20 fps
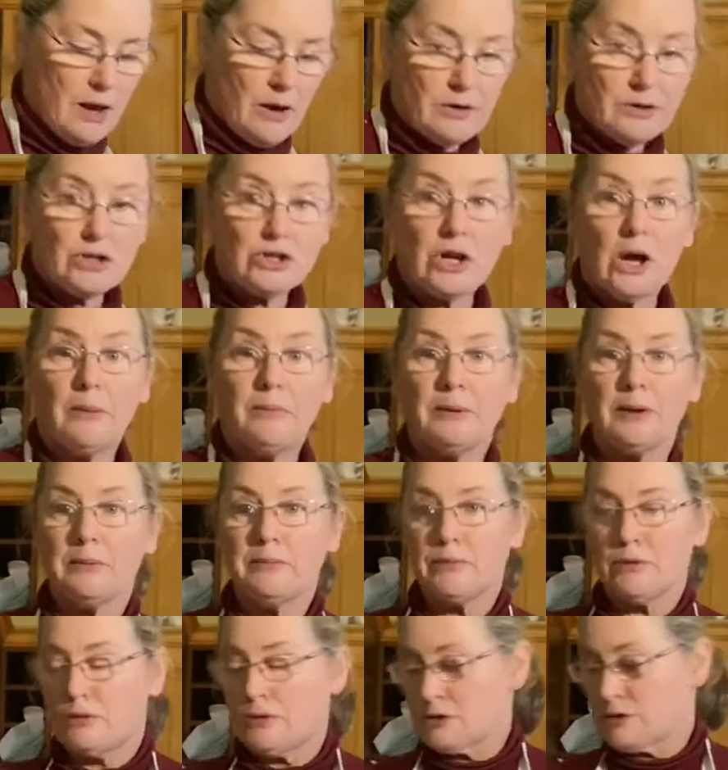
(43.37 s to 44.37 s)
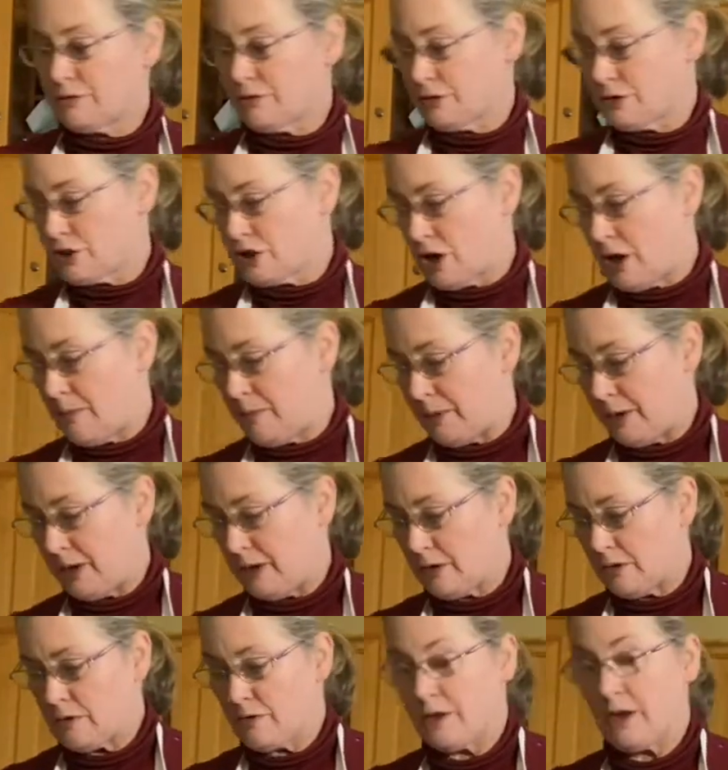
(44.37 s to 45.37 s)
Chopping board for chopping
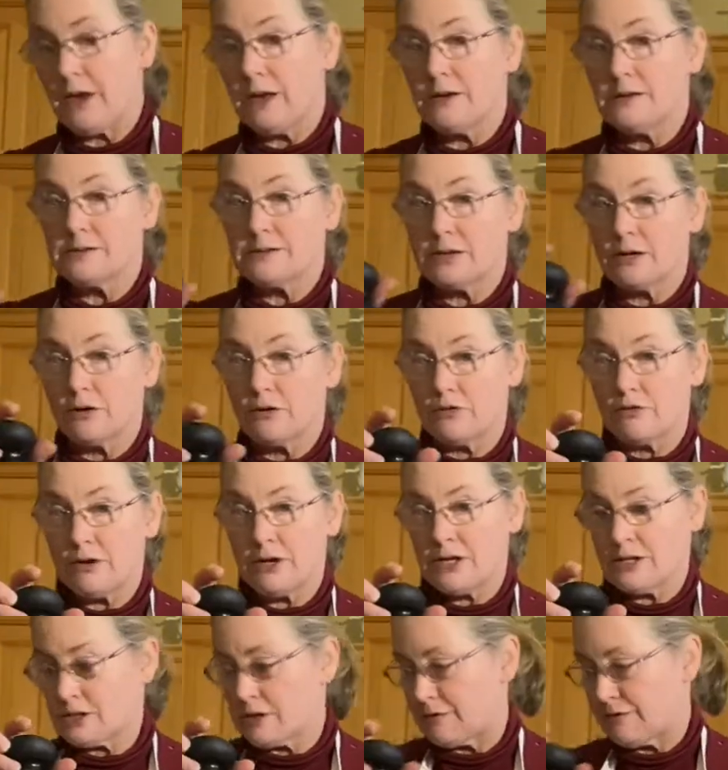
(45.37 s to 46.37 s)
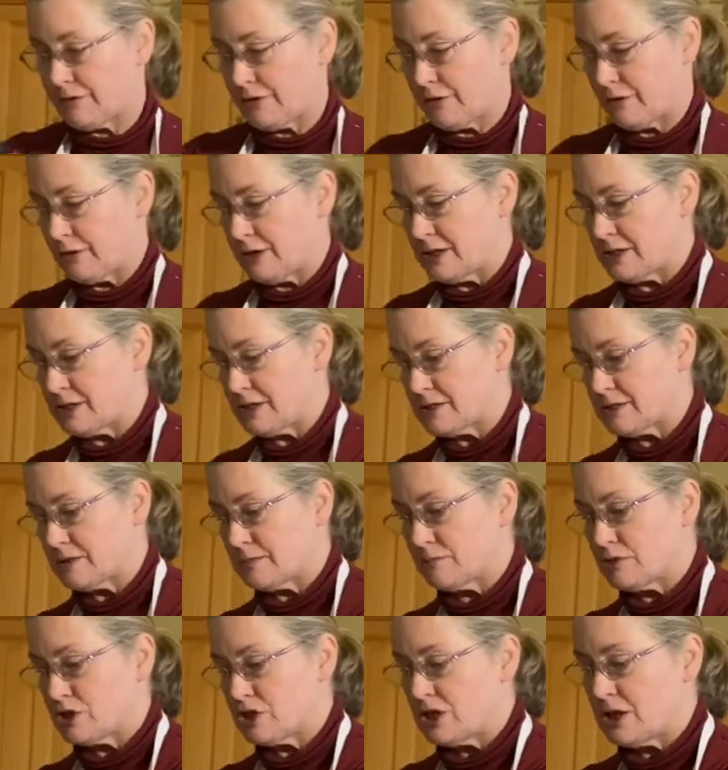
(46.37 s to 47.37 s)
our things, a grater for grating some
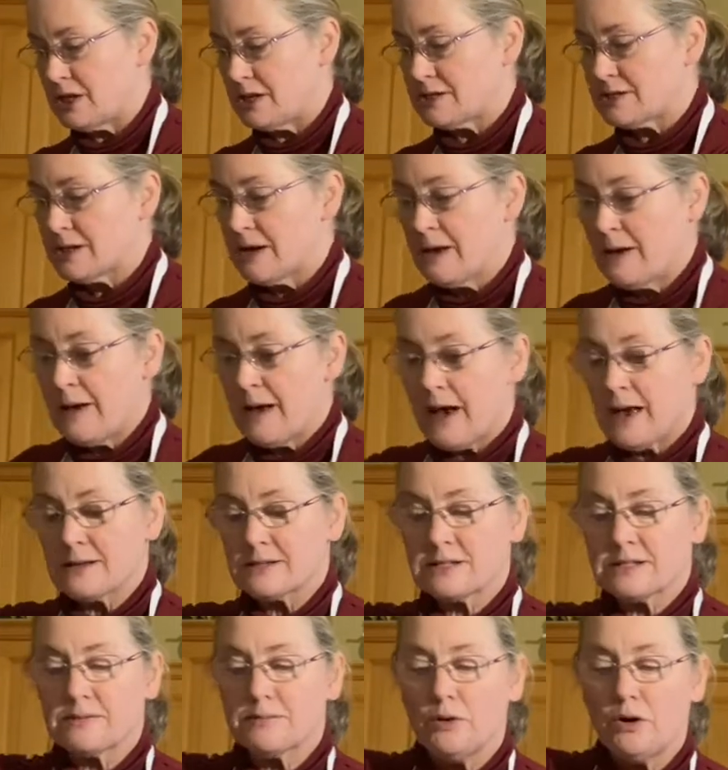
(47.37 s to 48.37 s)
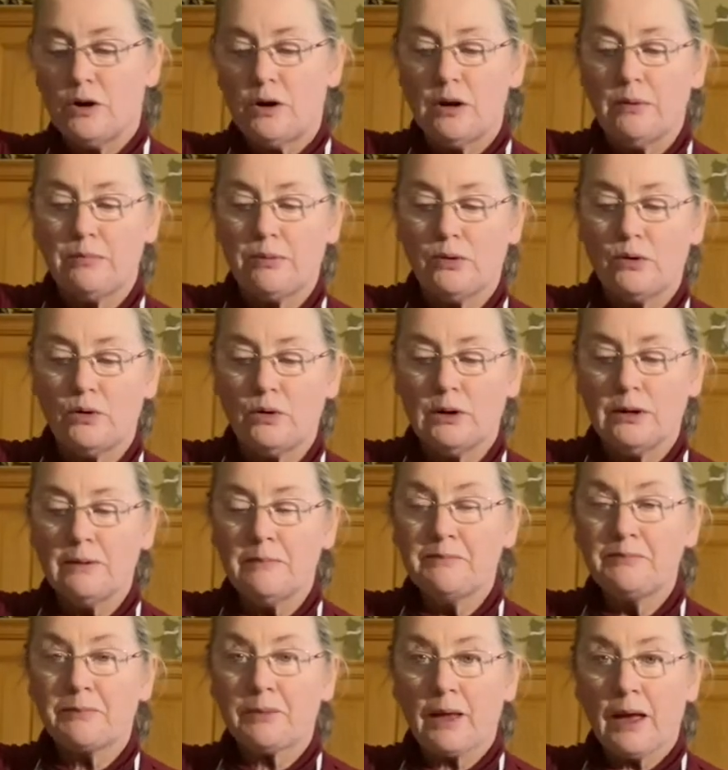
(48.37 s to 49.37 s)
cheese, a small bowl
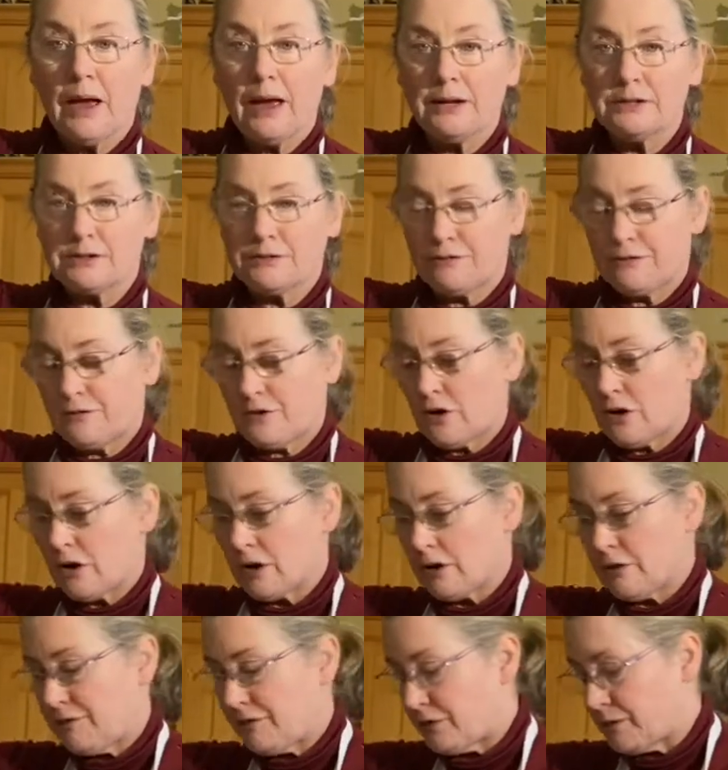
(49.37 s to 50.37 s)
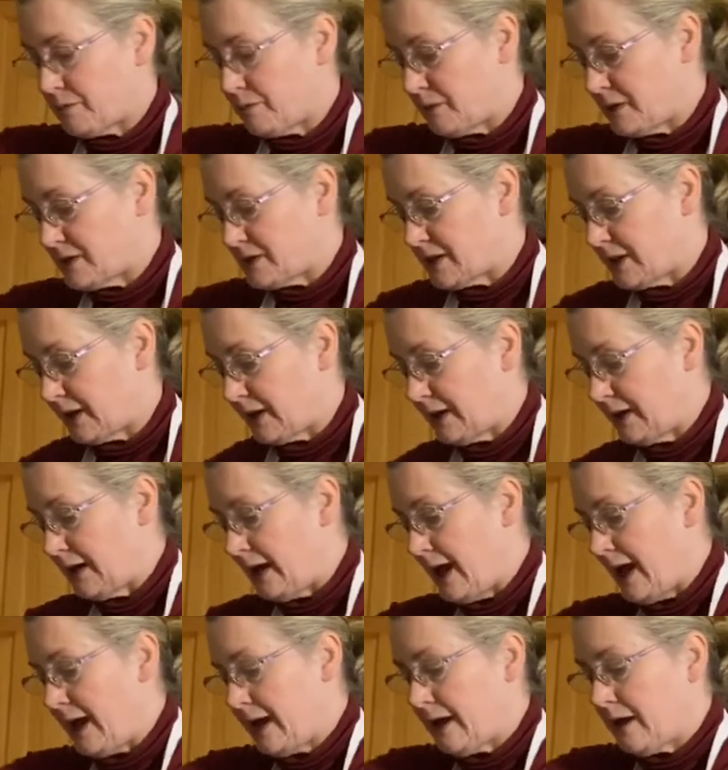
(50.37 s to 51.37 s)
and a fork for beating an
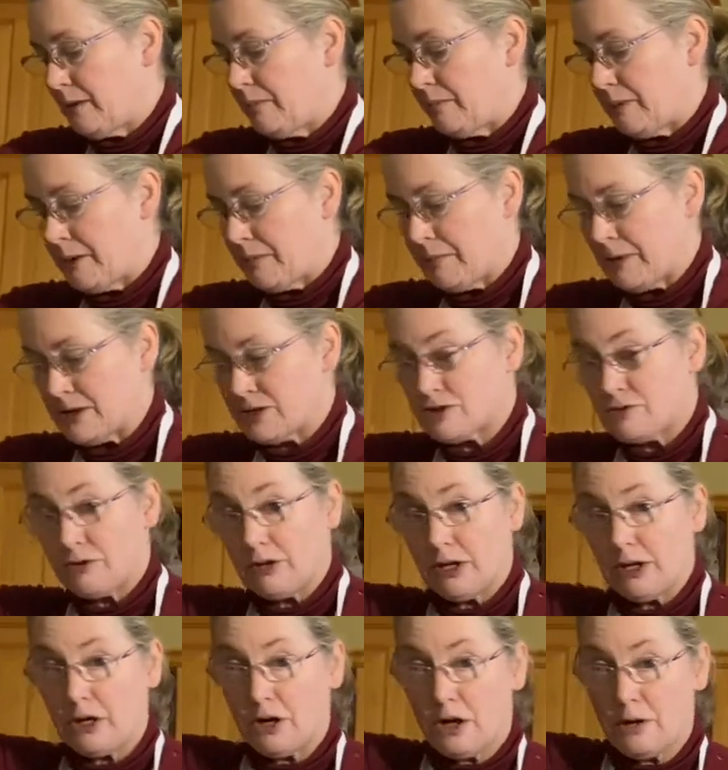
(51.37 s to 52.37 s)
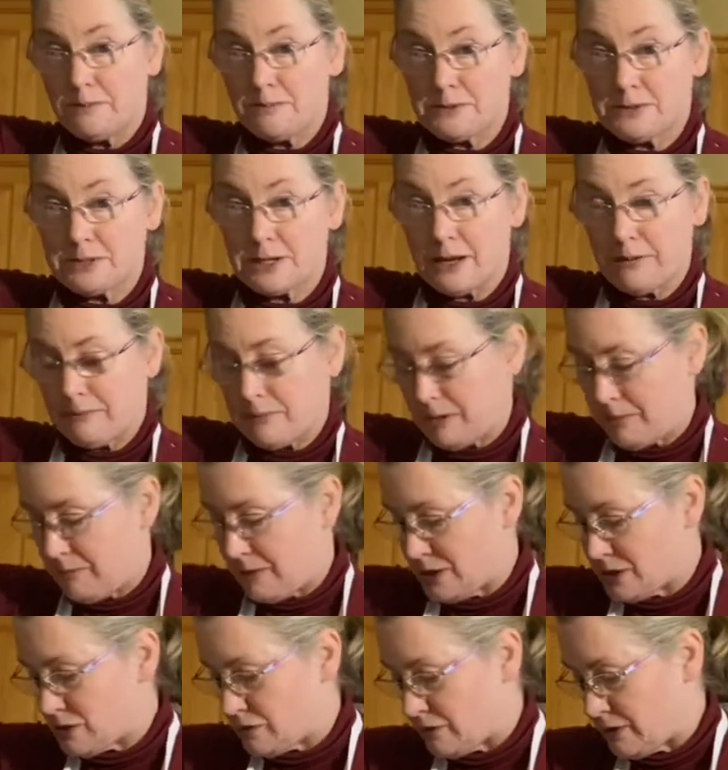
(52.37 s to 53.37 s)
egg, my measuring cups and my
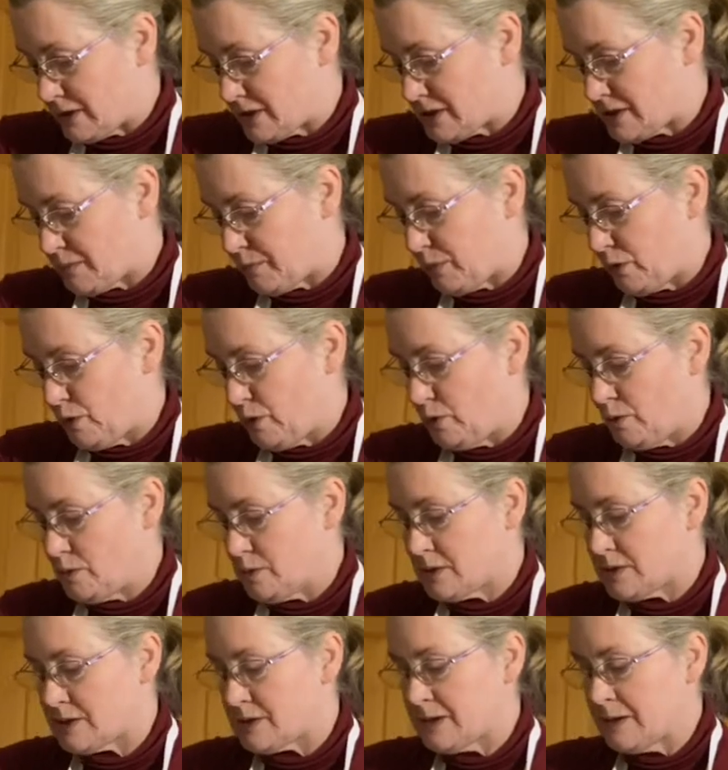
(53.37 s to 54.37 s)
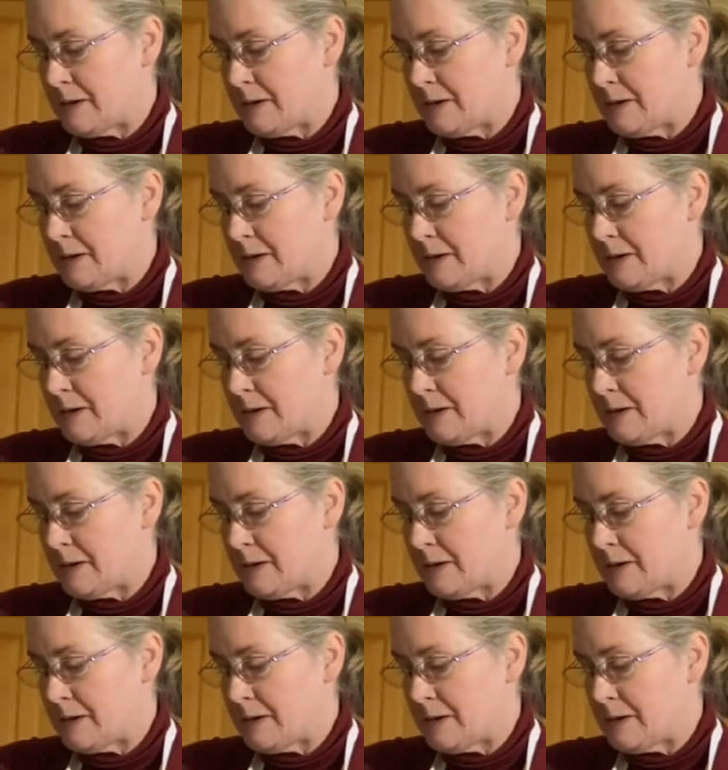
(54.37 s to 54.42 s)
measuring spoons,